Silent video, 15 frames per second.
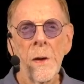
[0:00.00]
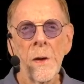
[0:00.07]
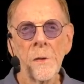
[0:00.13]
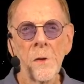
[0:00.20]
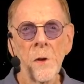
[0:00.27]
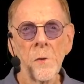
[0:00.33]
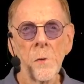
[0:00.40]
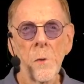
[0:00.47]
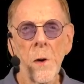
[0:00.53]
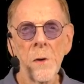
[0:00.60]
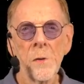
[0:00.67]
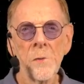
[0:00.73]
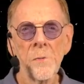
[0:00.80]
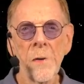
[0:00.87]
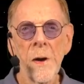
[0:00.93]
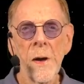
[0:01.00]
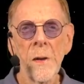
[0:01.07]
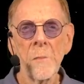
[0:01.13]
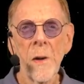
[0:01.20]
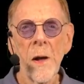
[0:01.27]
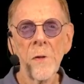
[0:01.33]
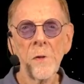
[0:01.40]
It can
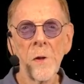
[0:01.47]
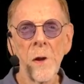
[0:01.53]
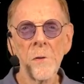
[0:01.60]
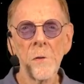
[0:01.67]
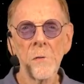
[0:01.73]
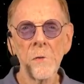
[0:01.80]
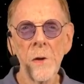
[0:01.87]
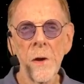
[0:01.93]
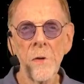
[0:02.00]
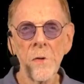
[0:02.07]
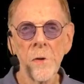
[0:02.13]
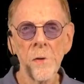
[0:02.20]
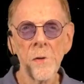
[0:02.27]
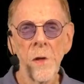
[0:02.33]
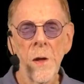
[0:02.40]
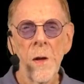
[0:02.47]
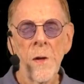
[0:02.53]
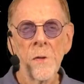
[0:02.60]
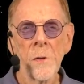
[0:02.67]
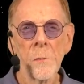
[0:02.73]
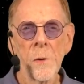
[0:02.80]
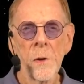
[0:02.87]
quantify mass concentrations
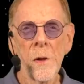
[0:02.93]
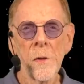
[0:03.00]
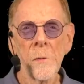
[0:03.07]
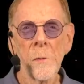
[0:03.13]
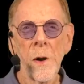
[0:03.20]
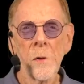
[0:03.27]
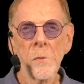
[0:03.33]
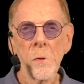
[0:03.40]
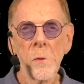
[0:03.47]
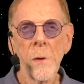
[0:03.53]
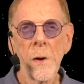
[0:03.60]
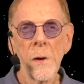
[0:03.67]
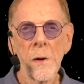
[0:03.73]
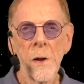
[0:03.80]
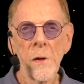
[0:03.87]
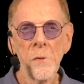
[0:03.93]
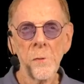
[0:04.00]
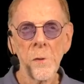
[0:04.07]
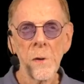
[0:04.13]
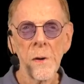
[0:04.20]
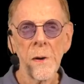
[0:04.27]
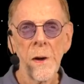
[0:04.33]
that would otherwise require
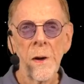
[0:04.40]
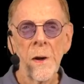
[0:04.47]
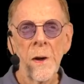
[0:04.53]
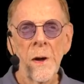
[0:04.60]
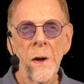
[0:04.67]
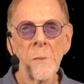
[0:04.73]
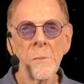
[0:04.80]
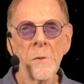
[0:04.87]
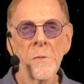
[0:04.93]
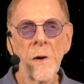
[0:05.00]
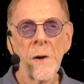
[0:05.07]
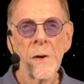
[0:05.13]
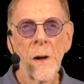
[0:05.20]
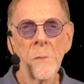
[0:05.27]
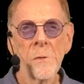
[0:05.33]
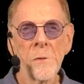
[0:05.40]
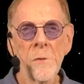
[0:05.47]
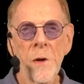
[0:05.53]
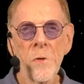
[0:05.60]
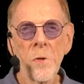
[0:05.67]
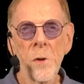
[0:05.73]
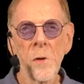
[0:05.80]
guesswork and provide
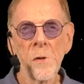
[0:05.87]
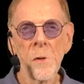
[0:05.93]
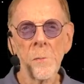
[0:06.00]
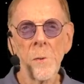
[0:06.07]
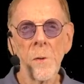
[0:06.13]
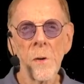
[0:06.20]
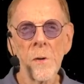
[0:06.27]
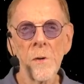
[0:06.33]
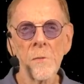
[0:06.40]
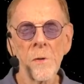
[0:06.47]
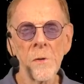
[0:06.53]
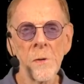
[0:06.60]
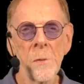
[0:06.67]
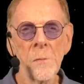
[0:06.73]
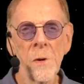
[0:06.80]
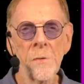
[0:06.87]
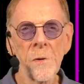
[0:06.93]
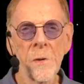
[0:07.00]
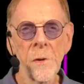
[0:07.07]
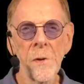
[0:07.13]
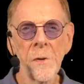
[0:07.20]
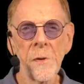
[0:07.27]
observational support for some
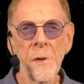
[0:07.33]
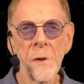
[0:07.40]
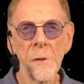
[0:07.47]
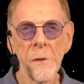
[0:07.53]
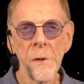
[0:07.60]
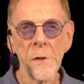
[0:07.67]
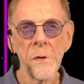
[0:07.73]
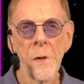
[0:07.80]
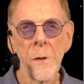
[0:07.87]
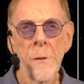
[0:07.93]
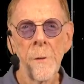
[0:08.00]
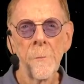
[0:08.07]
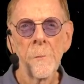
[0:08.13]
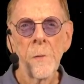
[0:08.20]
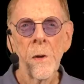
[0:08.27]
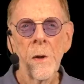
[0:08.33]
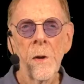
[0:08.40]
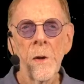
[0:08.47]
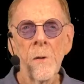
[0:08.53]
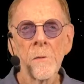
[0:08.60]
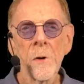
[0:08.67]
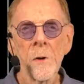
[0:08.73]
difficult theories.
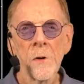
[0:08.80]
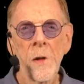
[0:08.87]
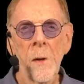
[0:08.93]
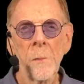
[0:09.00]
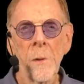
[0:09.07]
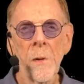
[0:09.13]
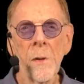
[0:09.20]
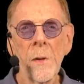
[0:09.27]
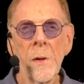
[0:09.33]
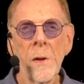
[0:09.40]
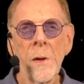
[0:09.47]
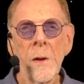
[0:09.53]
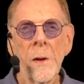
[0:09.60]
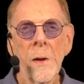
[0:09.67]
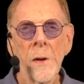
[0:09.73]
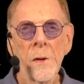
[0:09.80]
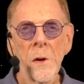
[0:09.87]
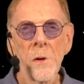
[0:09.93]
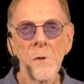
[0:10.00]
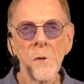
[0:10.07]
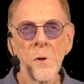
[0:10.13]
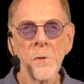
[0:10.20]
For example, in
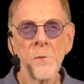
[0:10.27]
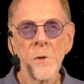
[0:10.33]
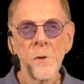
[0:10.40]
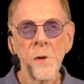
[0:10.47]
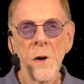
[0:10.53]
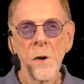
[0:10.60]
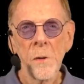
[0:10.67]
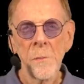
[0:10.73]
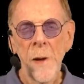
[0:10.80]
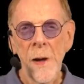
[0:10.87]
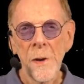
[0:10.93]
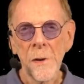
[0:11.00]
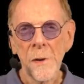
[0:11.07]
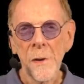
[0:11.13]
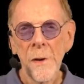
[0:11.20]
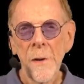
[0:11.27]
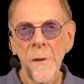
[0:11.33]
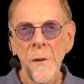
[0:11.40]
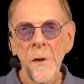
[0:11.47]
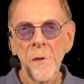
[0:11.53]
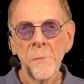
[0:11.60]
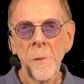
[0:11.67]
our search for dark matter,
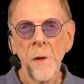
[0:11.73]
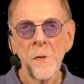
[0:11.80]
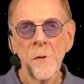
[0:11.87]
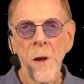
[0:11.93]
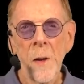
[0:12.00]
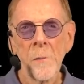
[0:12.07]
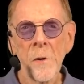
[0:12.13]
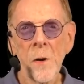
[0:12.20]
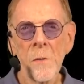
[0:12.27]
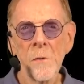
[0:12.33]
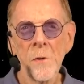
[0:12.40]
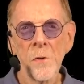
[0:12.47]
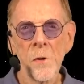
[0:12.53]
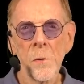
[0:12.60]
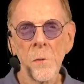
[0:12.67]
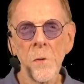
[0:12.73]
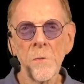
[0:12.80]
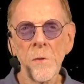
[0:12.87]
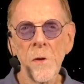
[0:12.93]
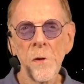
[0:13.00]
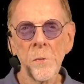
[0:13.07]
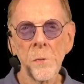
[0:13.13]
space-time curvature
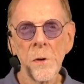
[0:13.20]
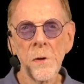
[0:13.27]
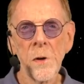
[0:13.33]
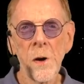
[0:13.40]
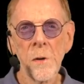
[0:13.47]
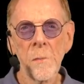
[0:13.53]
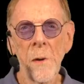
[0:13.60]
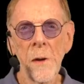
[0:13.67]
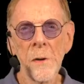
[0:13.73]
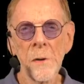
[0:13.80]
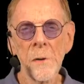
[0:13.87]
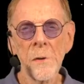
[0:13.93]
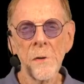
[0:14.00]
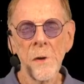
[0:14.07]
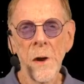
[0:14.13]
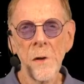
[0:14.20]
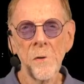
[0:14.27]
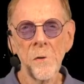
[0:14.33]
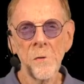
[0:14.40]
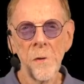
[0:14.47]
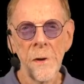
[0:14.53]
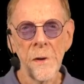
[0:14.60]
reveals where dark matter is
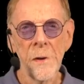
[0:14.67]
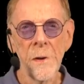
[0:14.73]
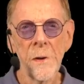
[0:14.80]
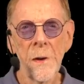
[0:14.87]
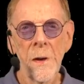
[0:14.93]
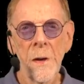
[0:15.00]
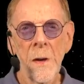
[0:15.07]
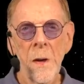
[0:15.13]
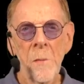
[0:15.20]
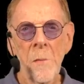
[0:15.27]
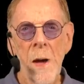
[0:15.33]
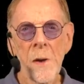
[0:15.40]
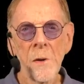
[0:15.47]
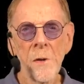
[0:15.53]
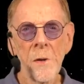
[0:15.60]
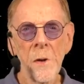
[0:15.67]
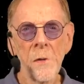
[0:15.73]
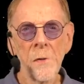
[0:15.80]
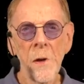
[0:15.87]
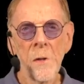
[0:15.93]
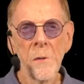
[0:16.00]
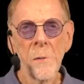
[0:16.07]
concentrated, matter that
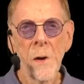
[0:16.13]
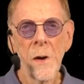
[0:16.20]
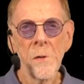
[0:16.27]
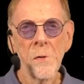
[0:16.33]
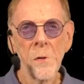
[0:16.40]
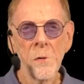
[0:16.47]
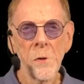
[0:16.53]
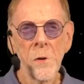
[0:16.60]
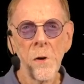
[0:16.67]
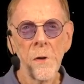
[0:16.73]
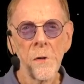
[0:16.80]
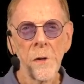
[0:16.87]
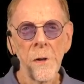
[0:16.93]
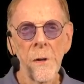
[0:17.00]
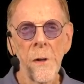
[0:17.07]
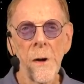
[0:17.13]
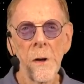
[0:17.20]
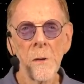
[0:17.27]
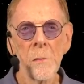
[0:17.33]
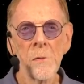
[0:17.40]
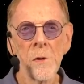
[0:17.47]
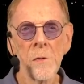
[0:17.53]
is otherwise notoriously
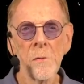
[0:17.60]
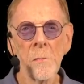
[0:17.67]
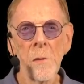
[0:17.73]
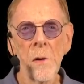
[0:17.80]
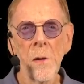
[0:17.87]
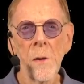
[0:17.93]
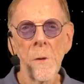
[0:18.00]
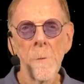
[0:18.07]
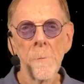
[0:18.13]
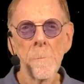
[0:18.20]
unobservable.